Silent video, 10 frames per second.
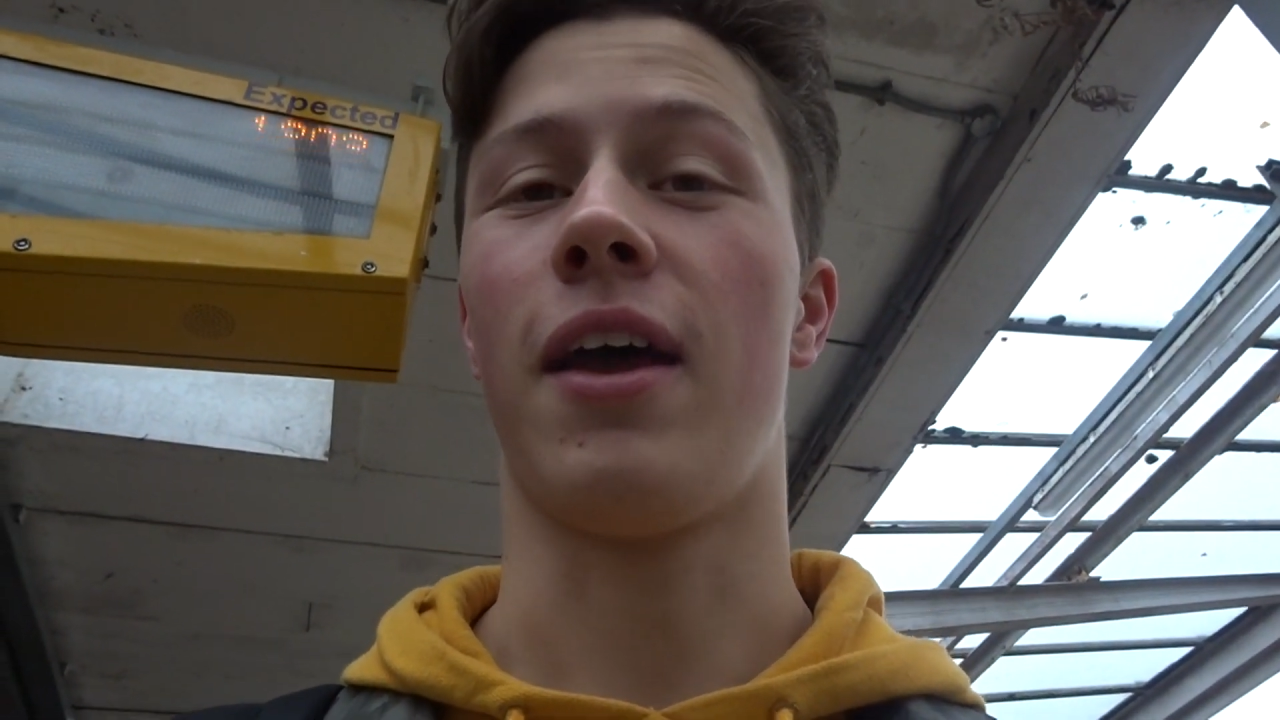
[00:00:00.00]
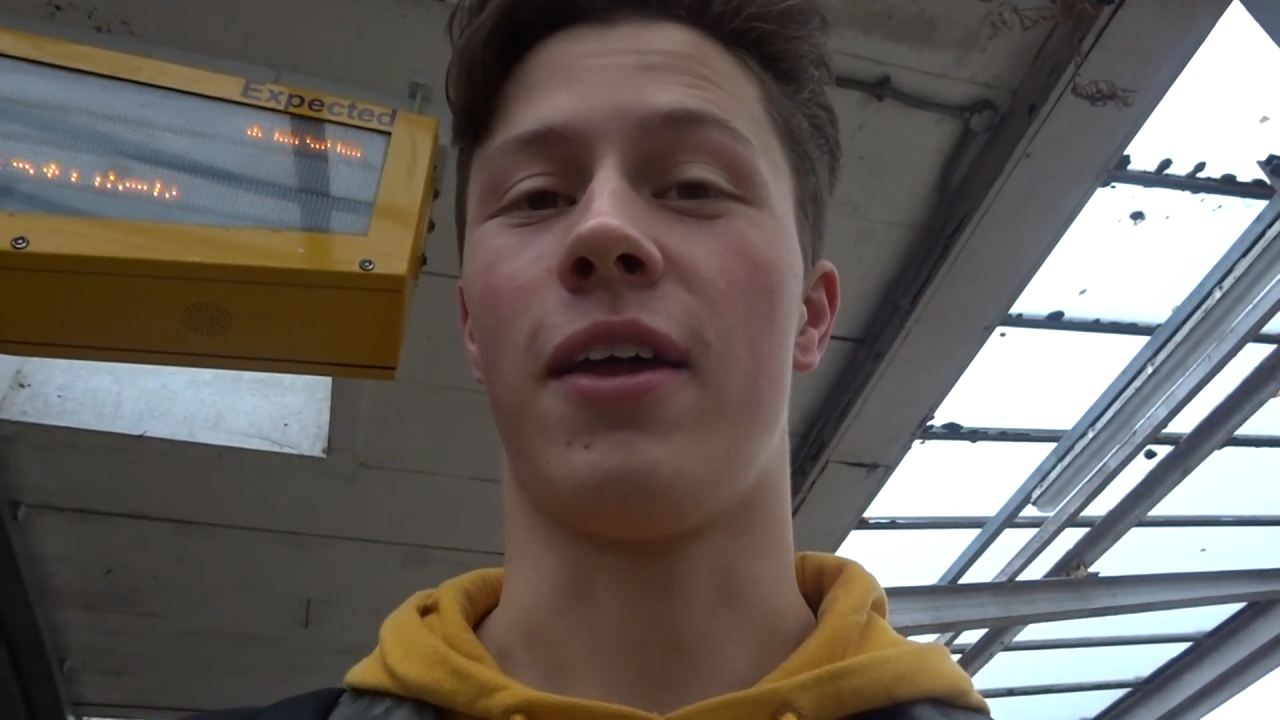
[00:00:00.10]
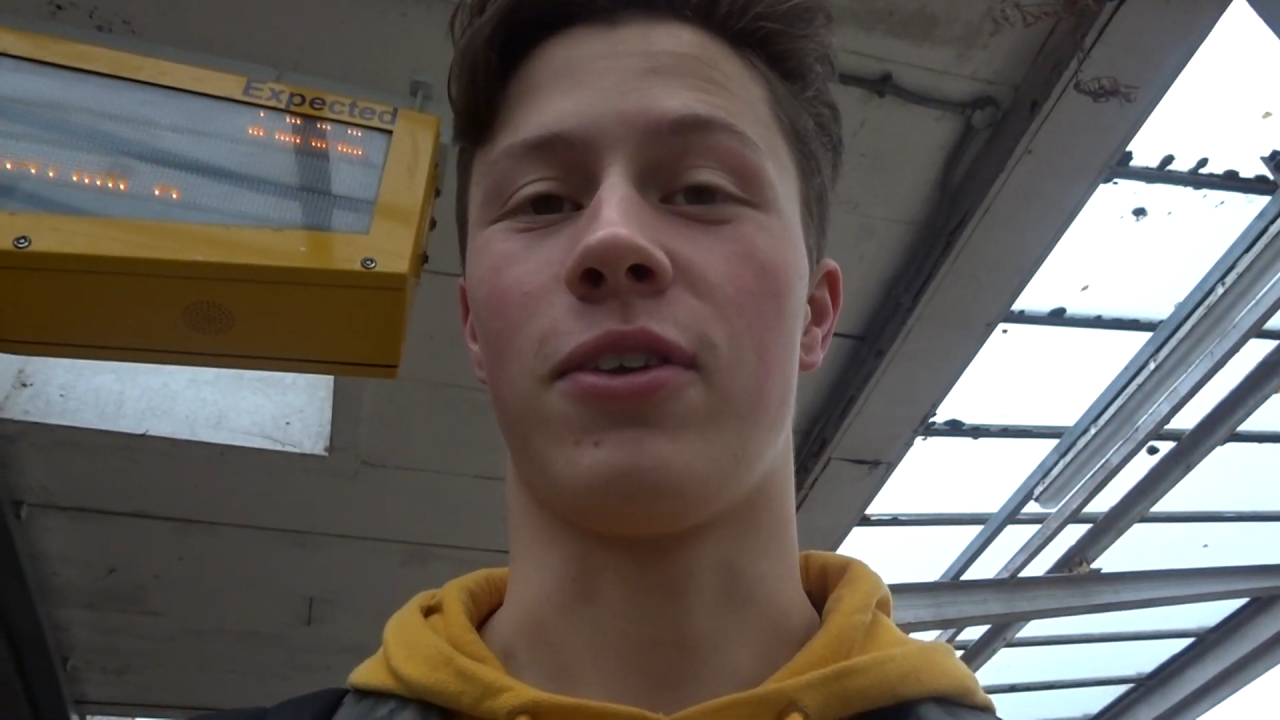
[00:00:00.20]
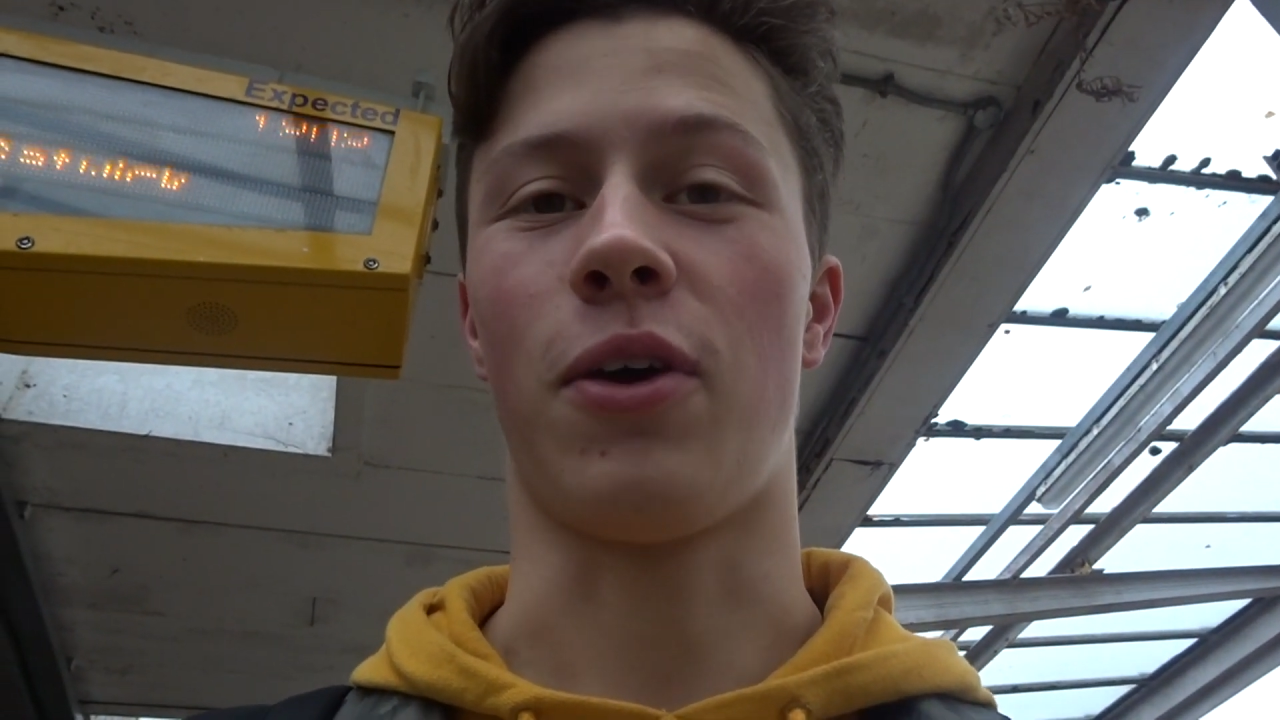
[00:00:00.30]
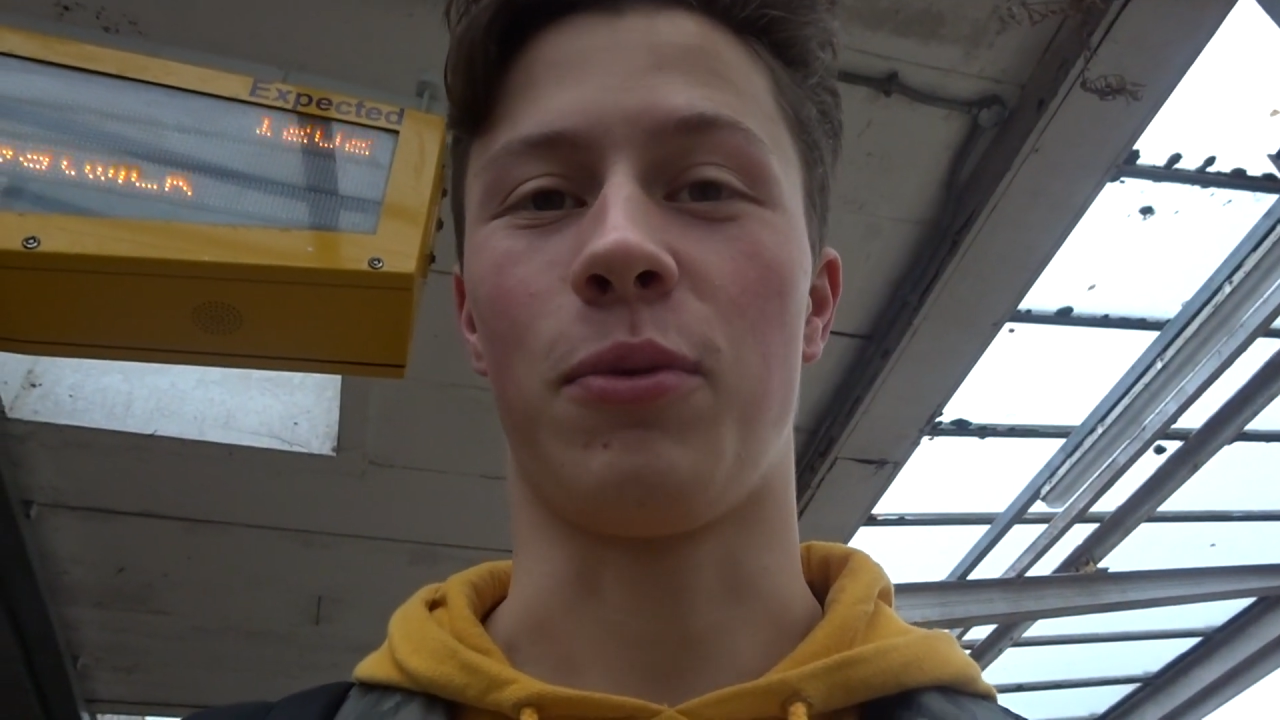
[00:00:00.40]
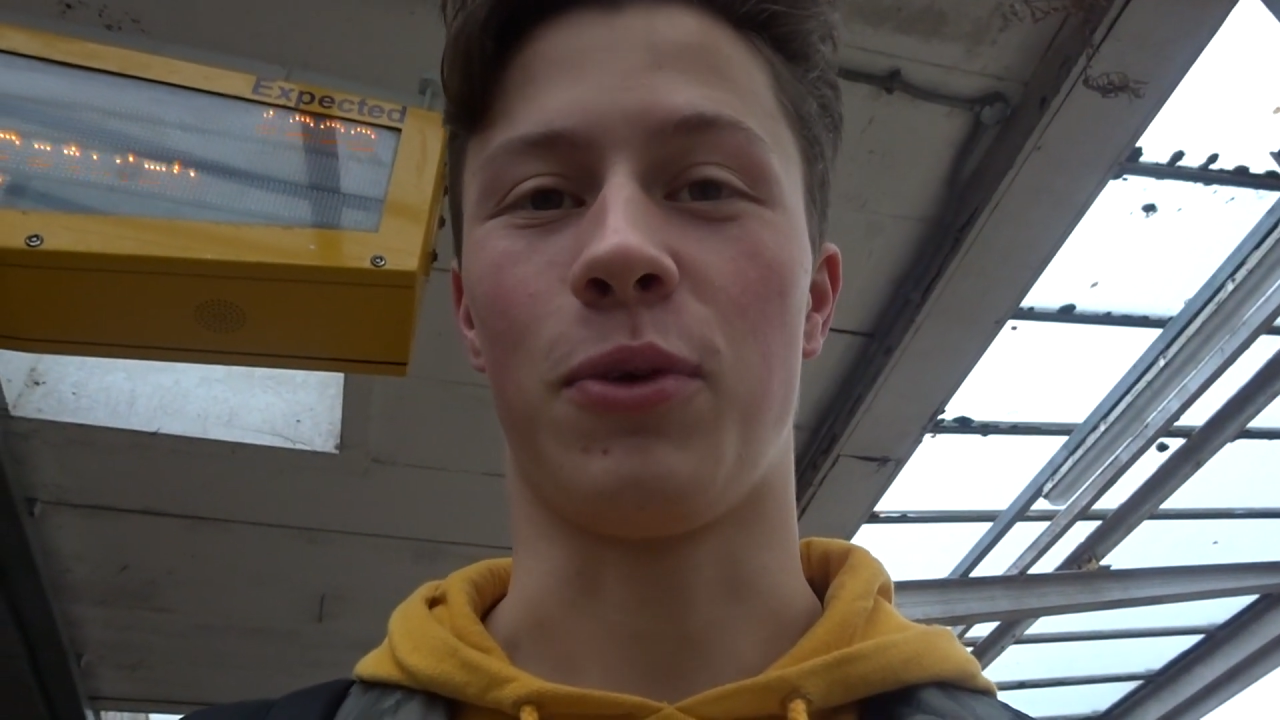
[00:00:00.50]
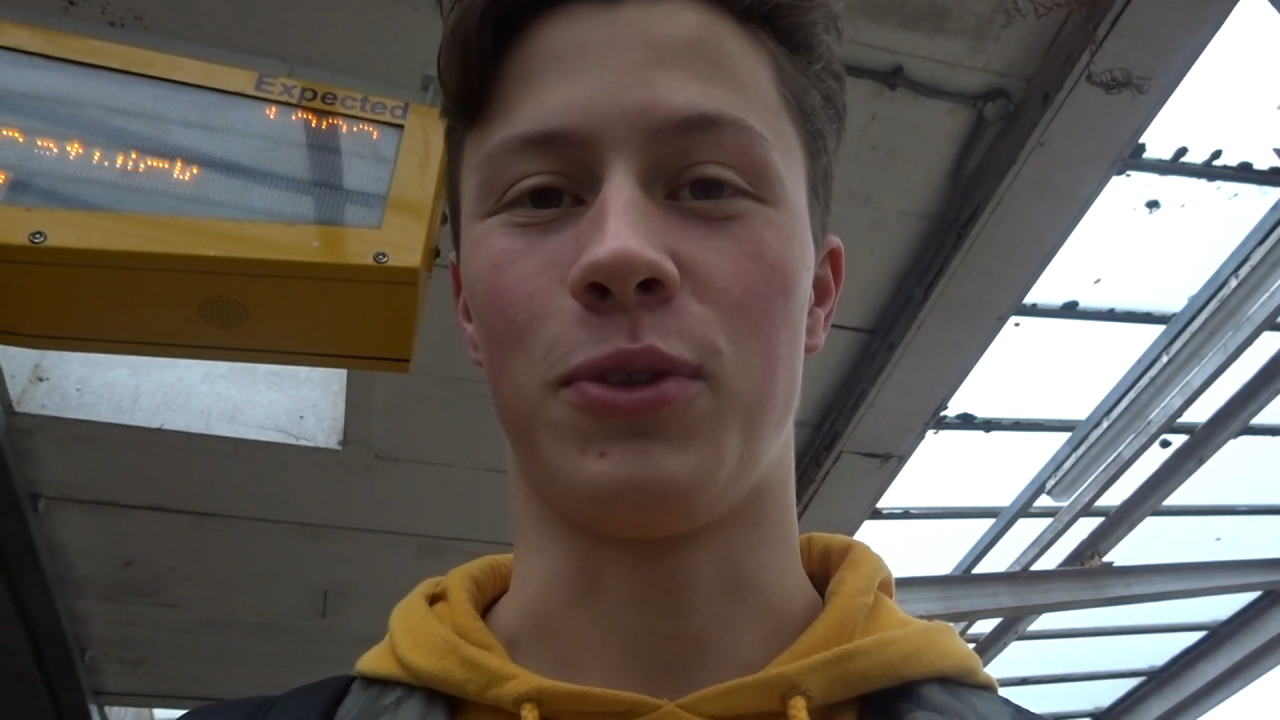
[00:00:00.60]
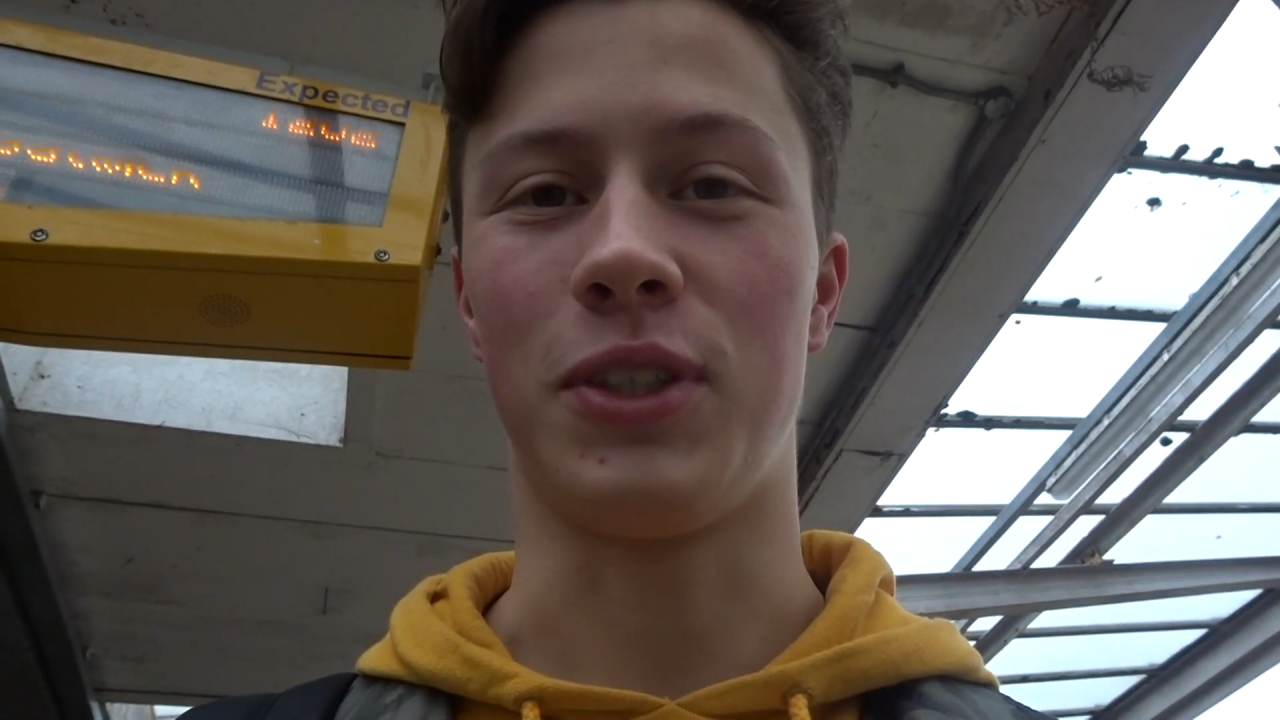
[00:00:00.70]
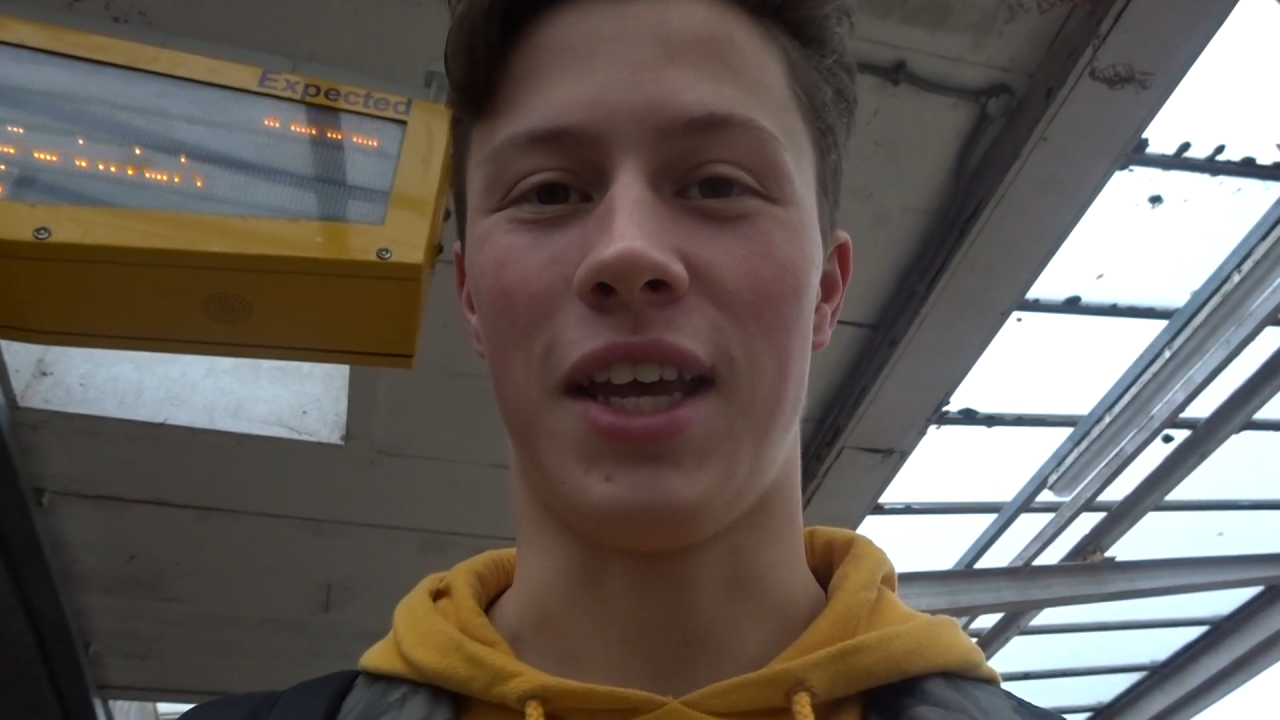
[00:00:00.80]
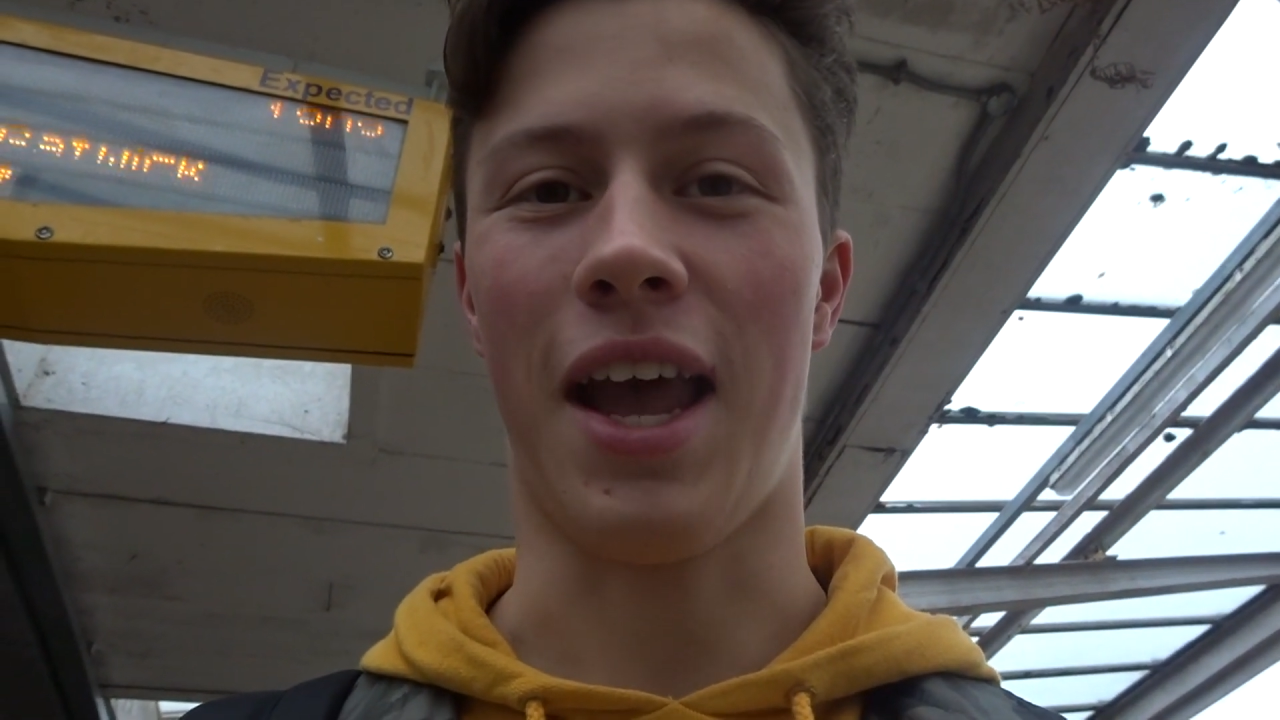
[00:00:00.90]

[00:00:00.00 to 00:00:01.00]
and I'm going to see